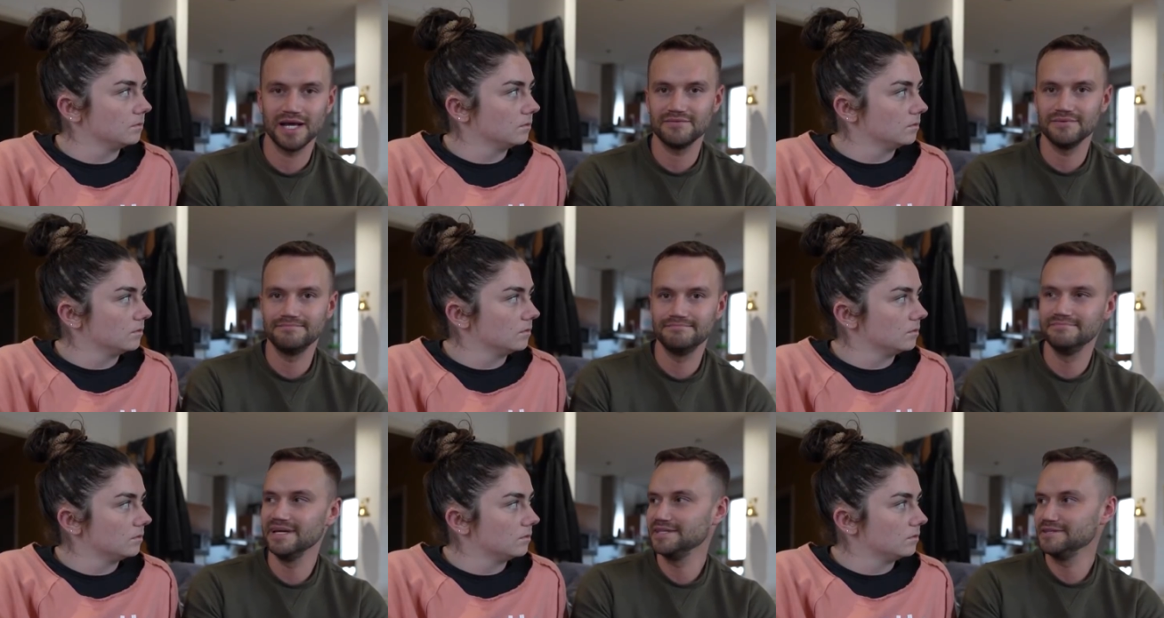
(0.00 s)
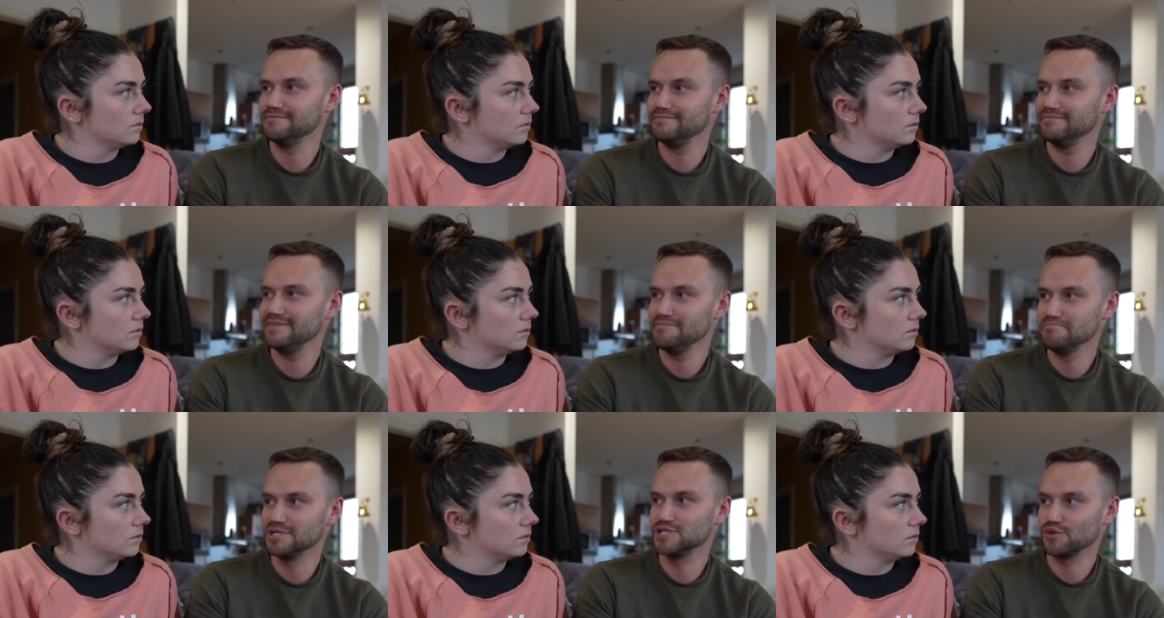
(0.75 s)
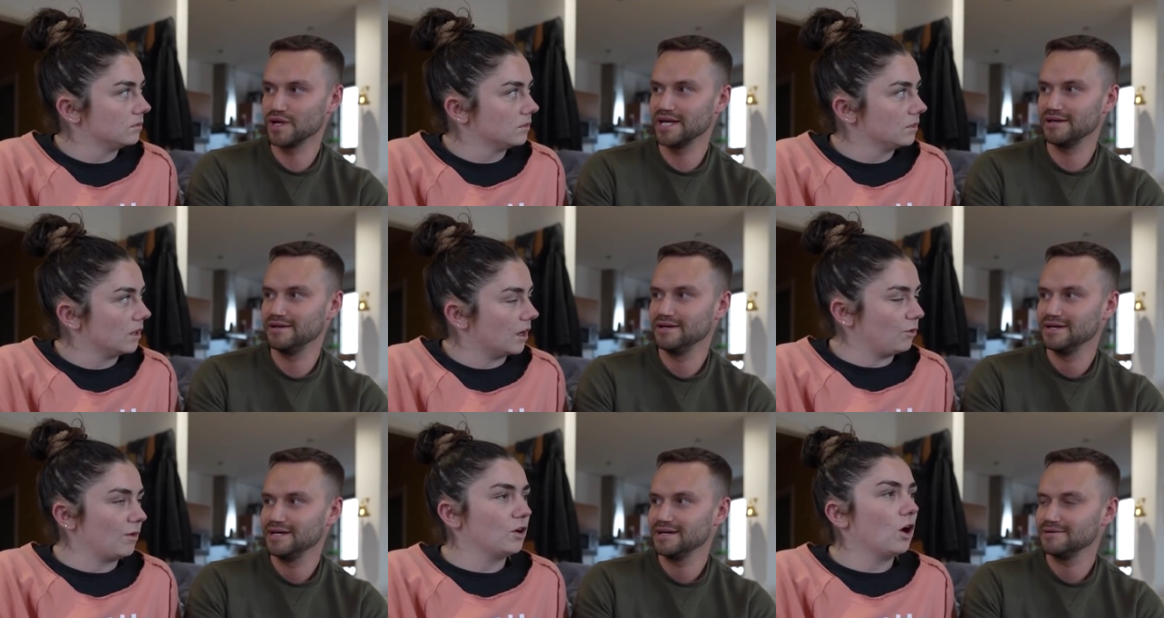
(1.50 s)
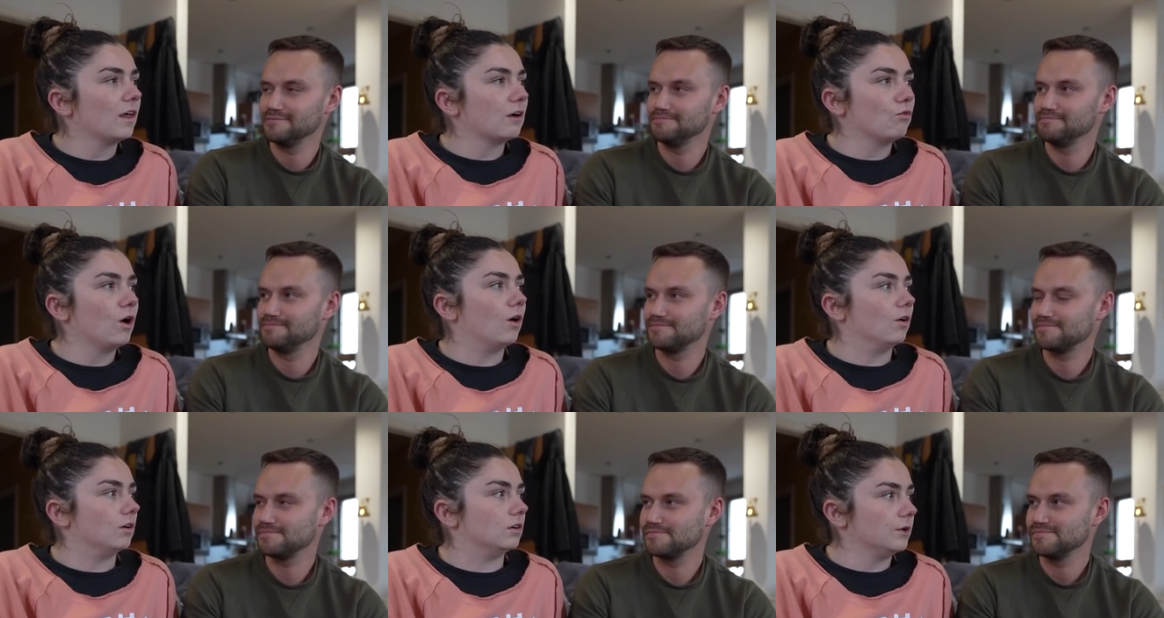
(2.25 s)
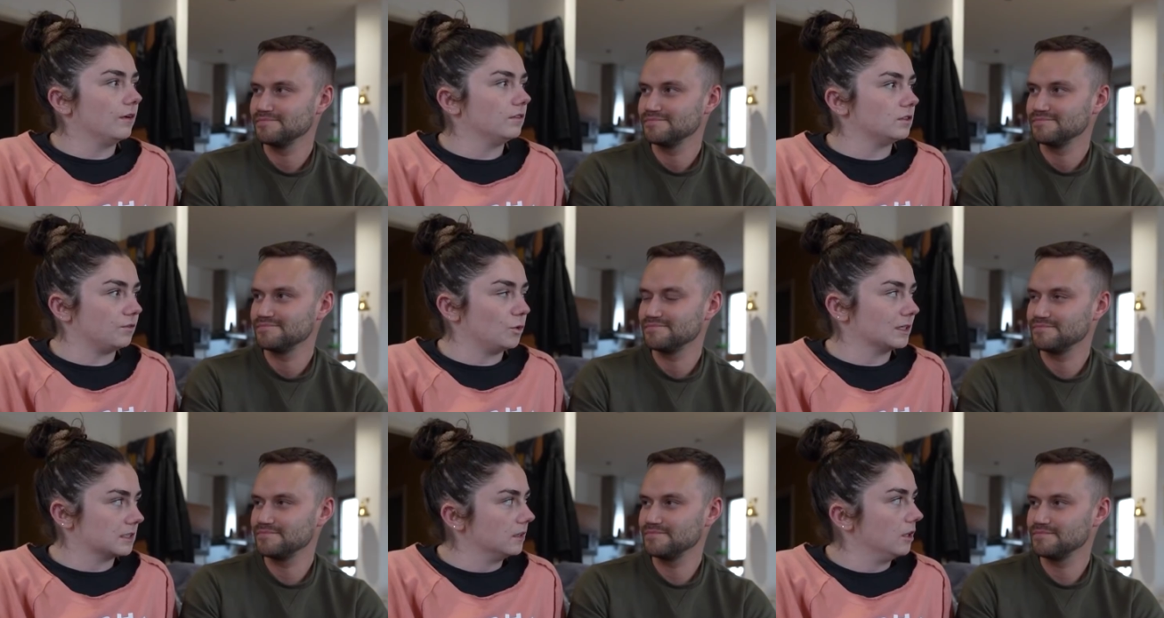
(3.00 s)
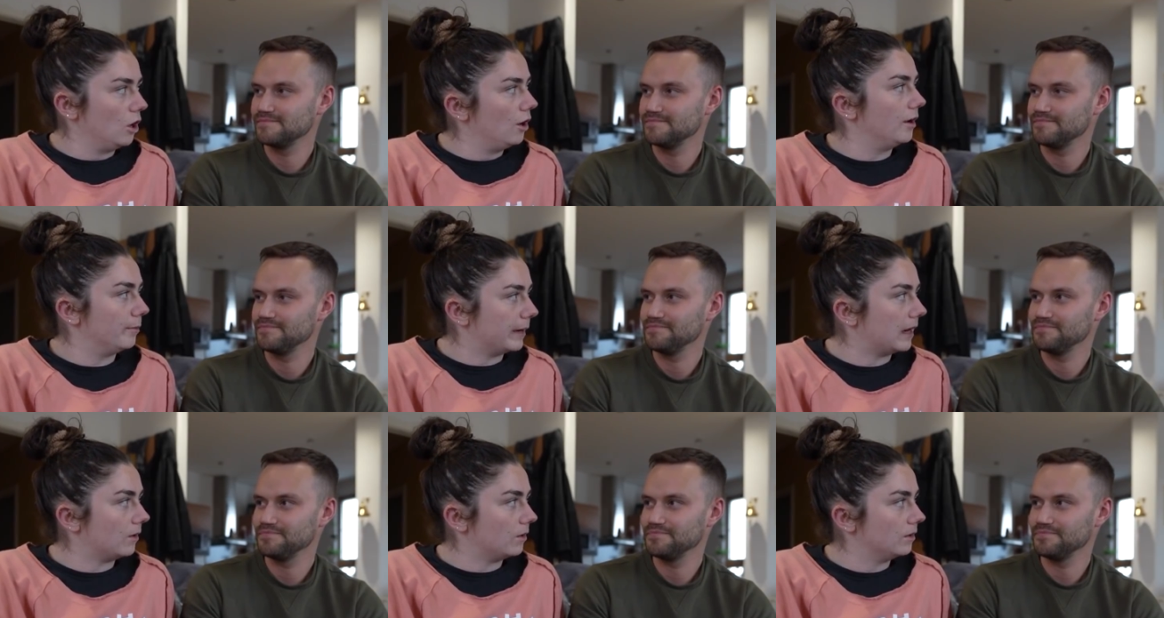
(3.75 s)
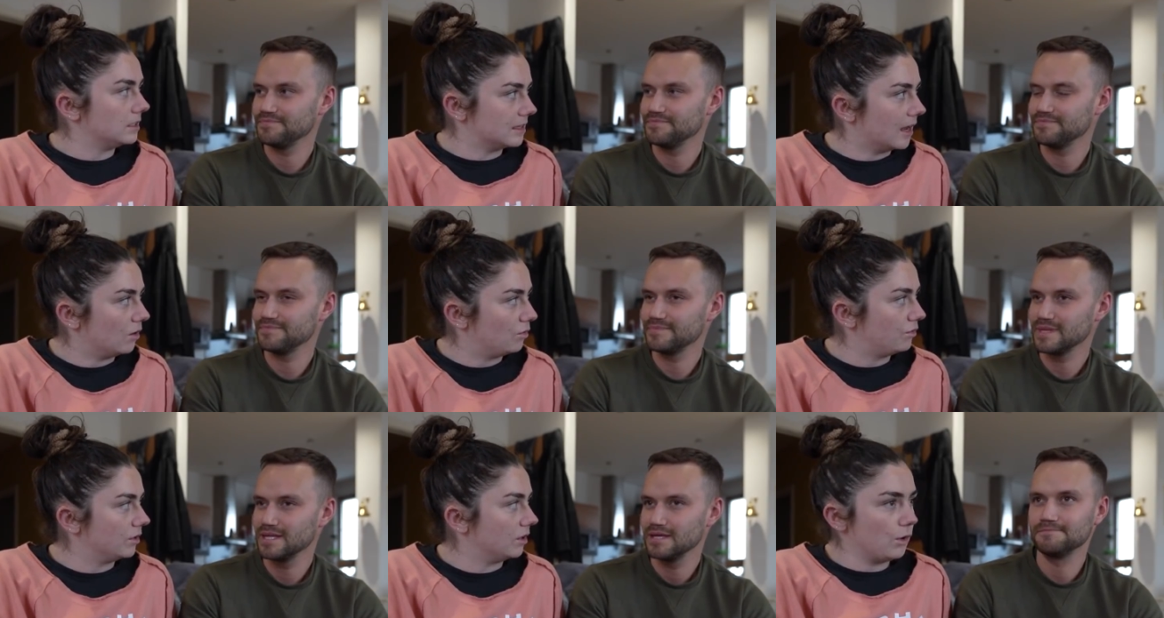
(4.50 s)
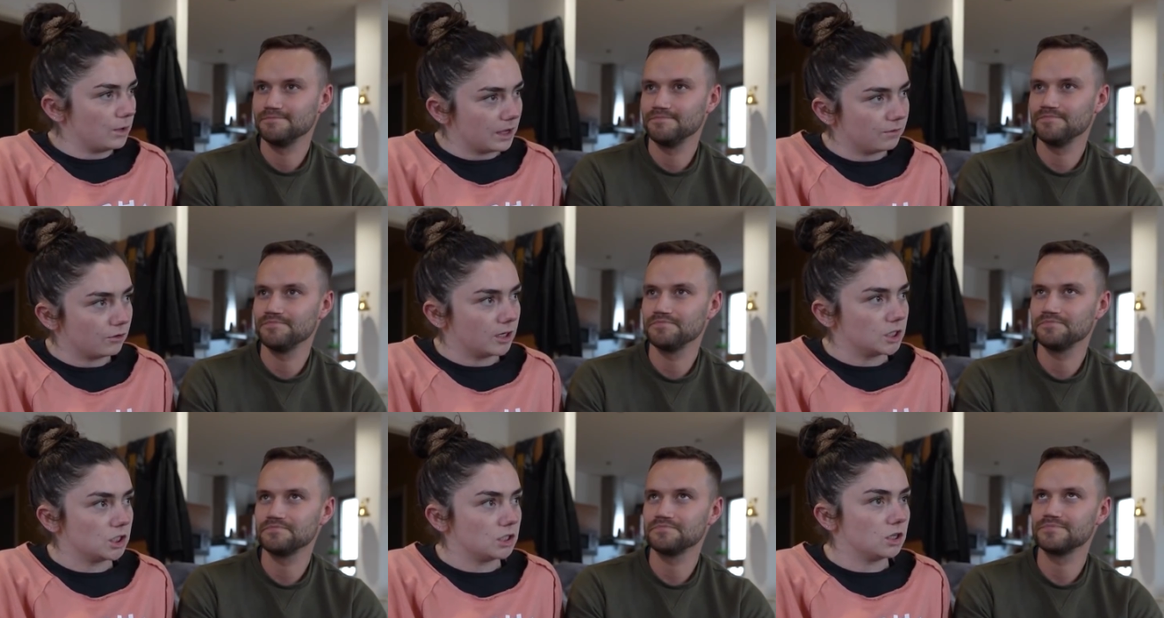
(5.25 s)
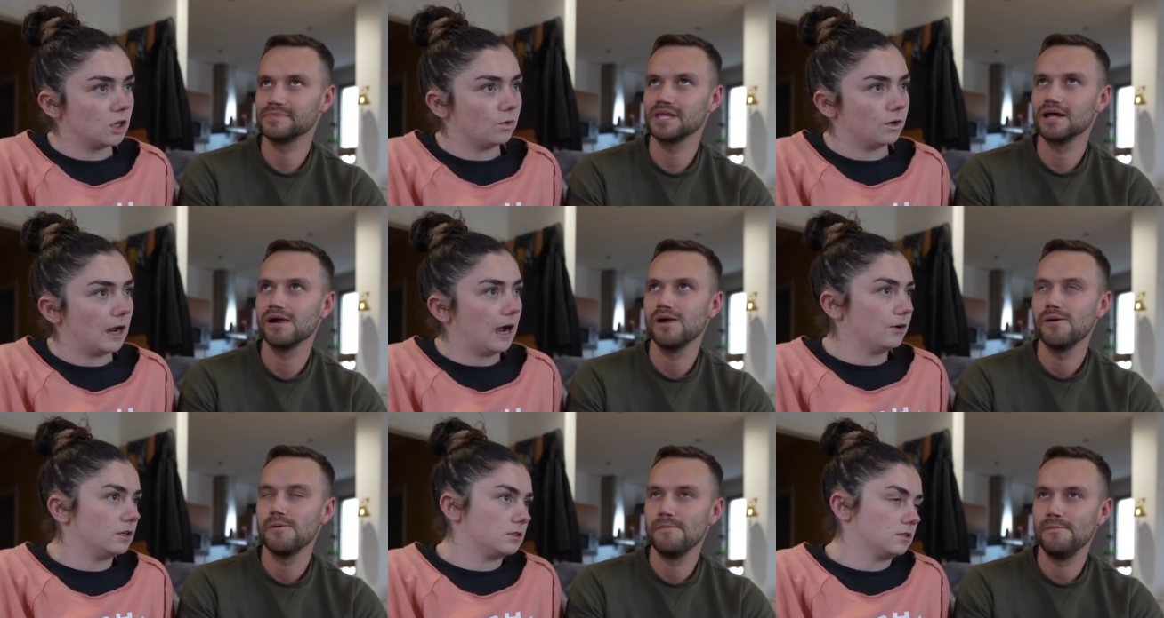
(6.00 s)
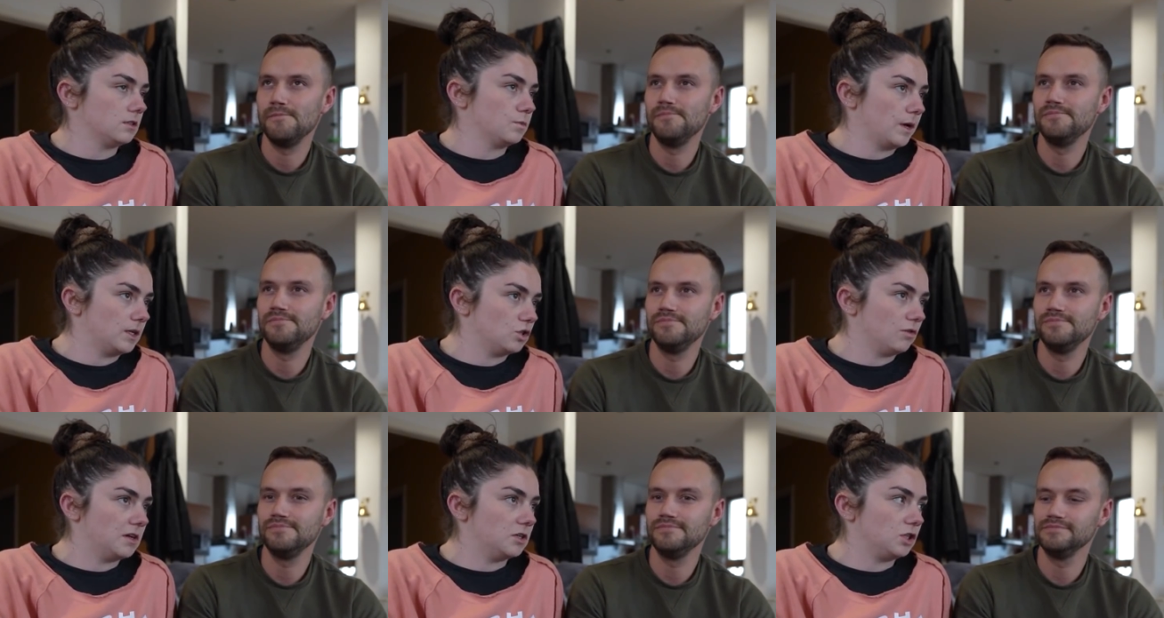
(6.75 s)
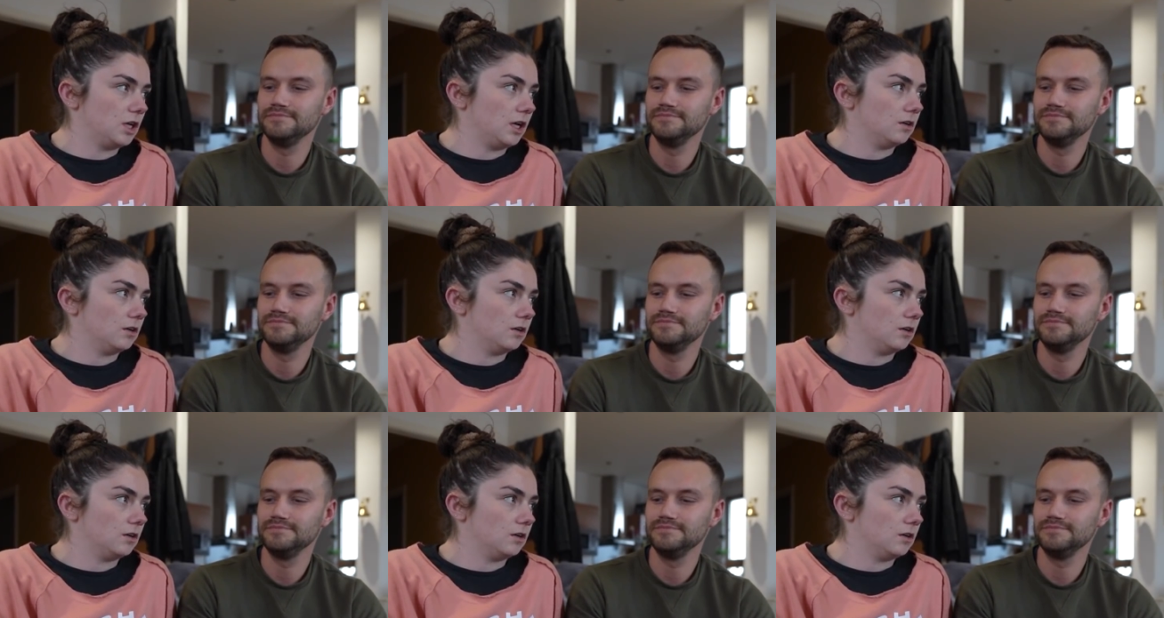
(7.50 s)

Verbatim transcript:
Speaker 1: have a in between.
Speaker 2: Have you ever got that wrong? Have you had to learn about yourself and who you give your energy to and how you spend your energy